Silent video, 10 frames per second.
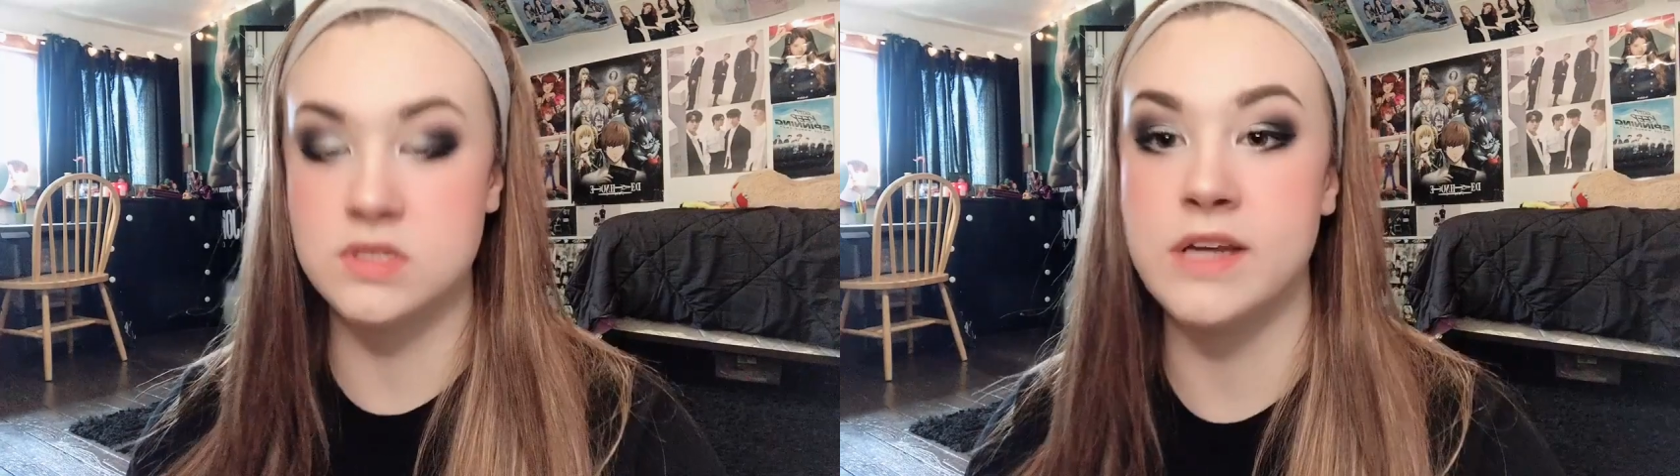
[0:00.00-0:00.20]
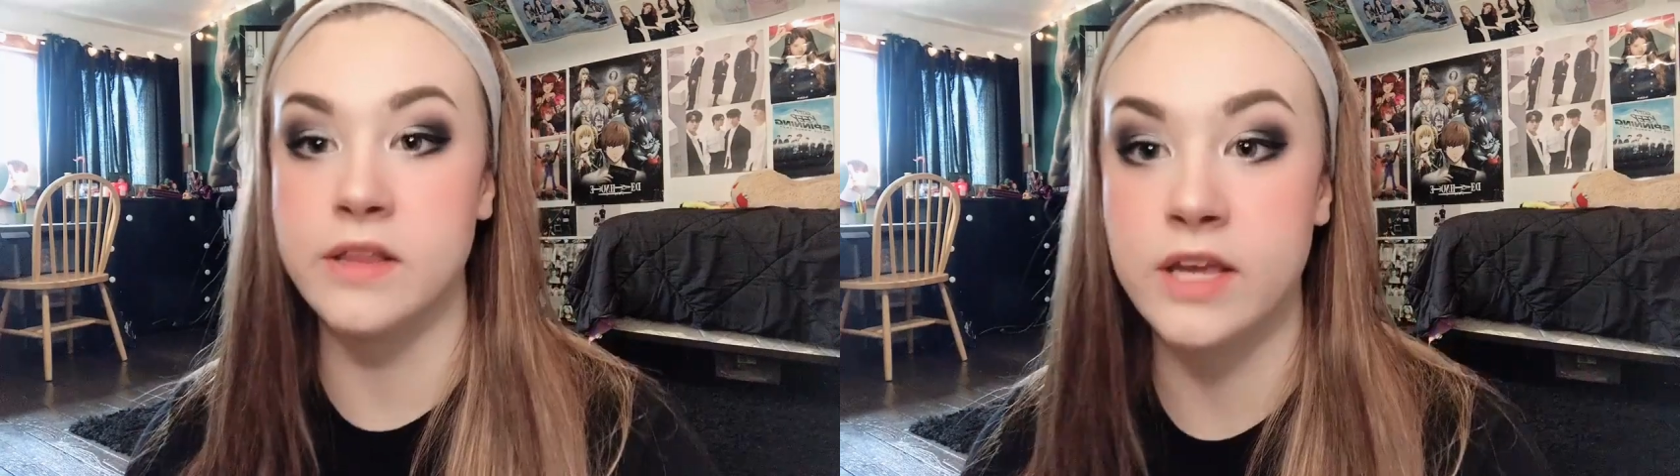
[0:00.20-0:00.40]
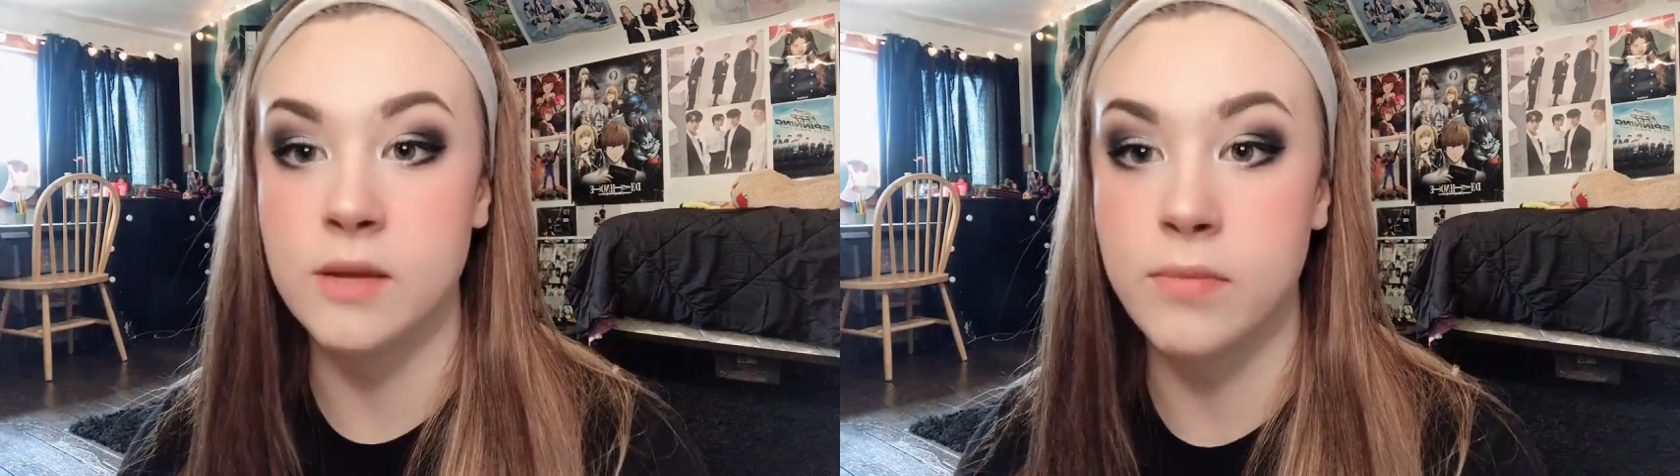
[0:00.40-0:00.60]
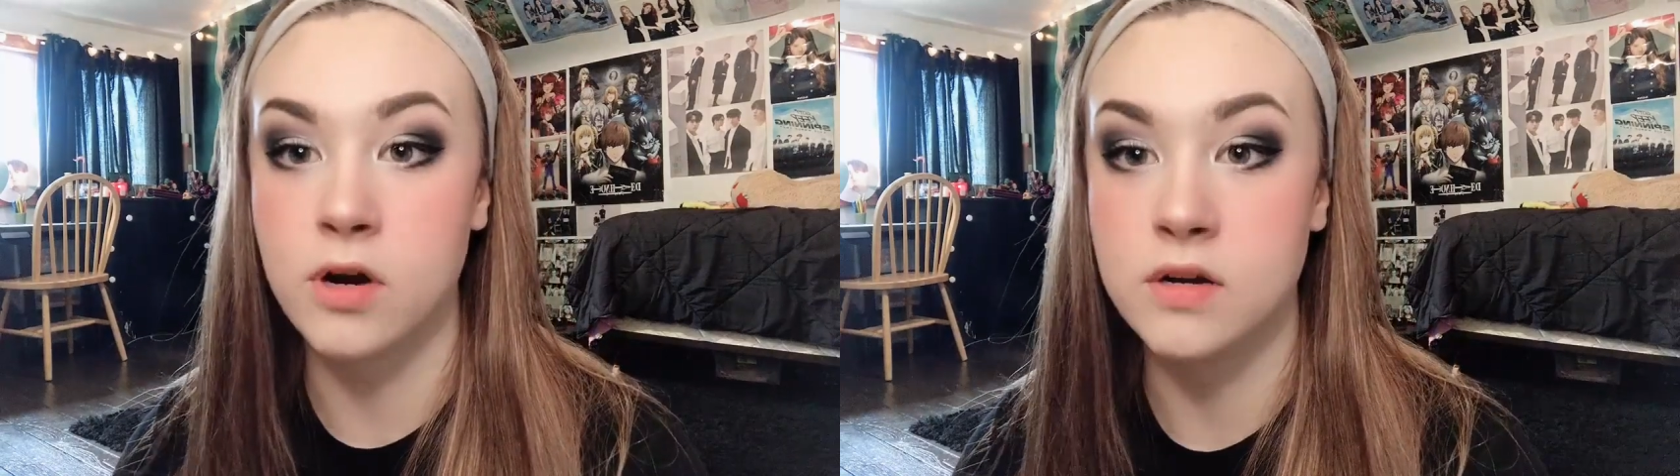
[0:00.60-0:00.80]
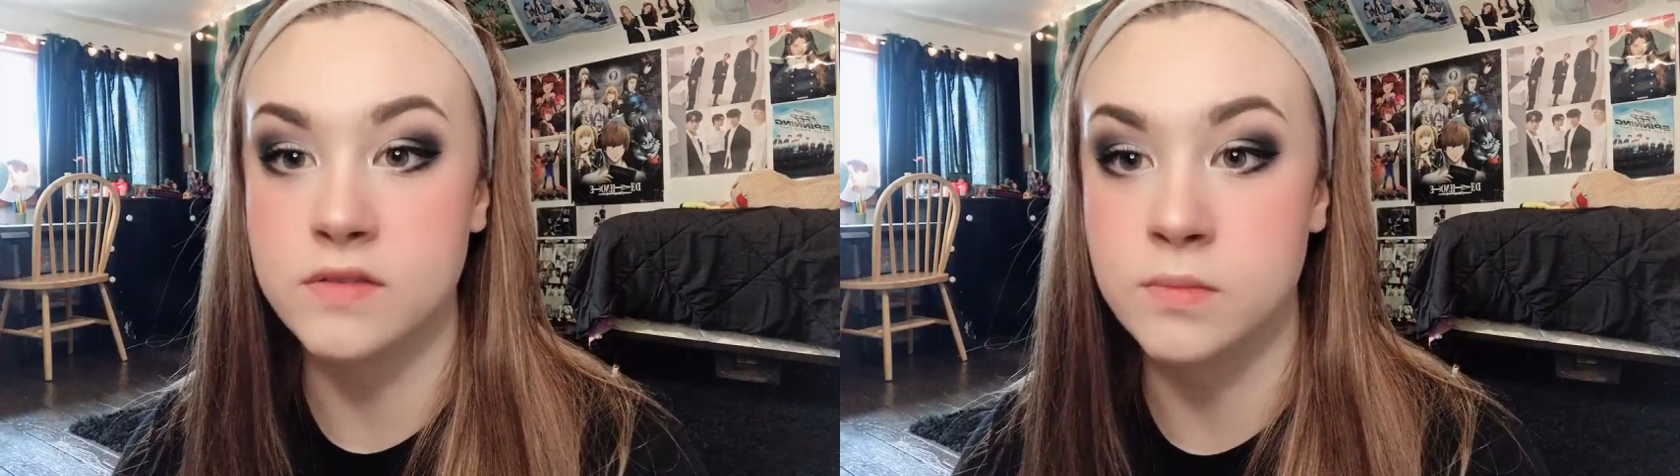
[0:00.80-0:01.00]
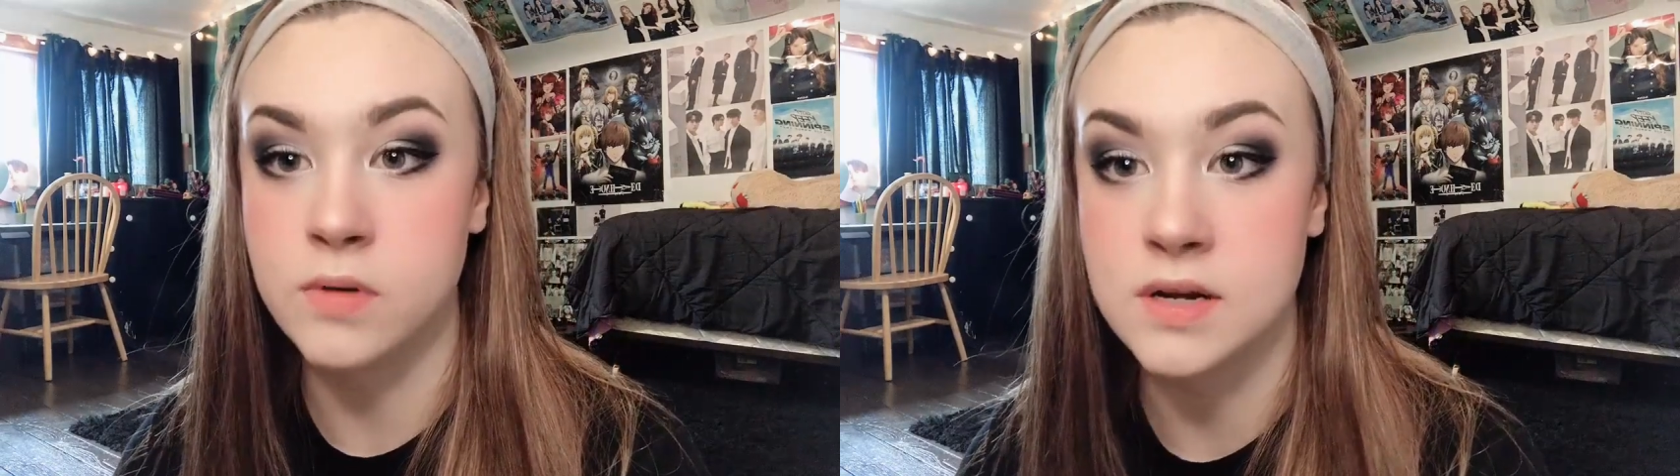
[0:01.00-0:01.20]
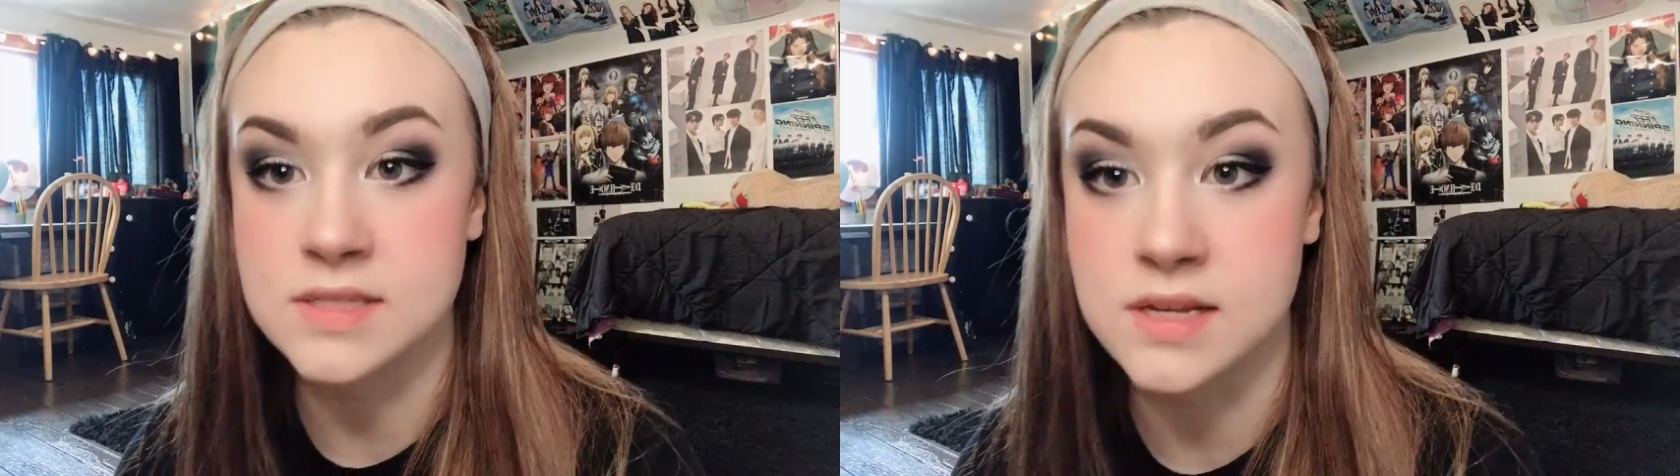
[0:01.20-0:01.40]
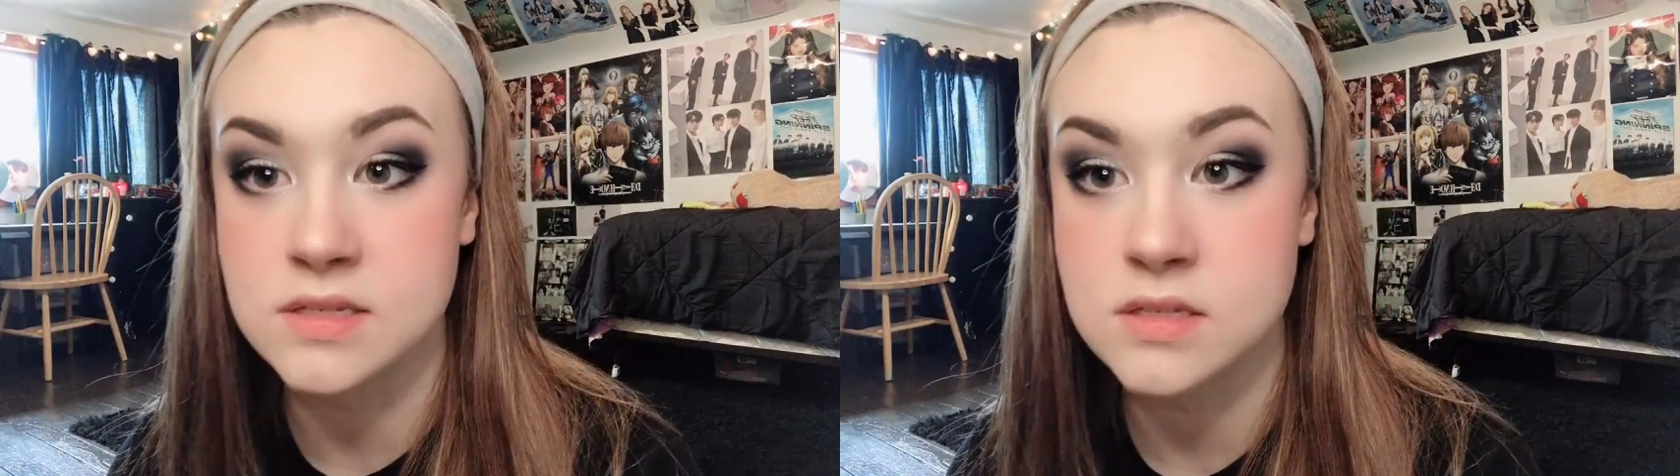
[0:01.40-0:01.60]
delicate part of the
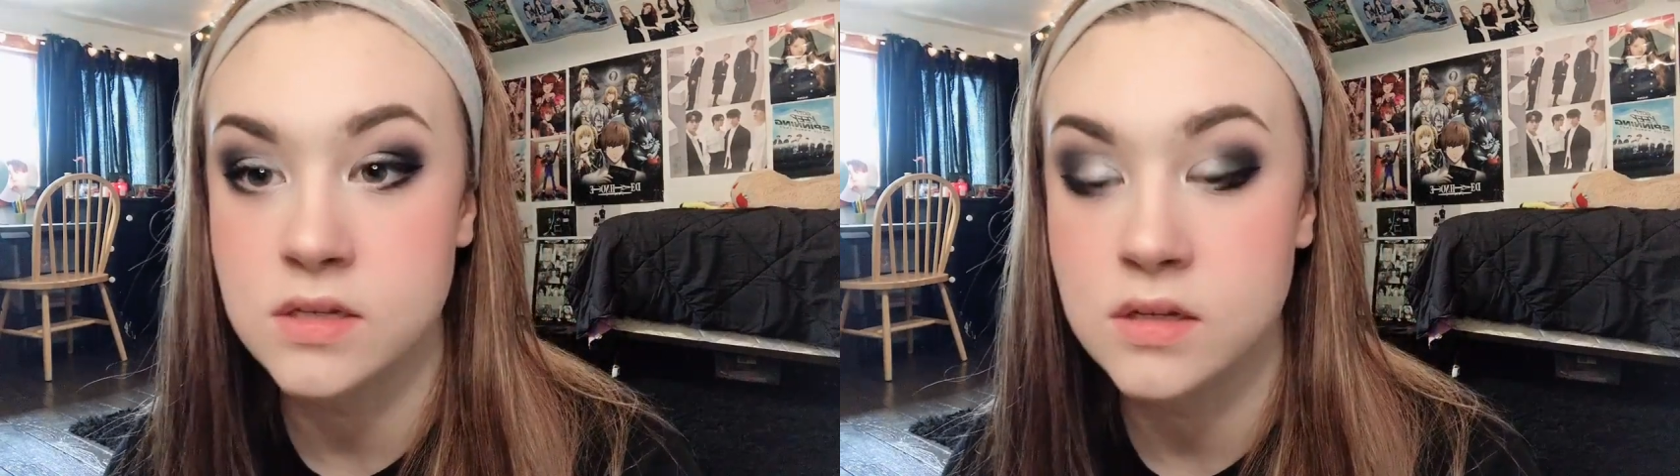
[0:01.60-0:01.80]
process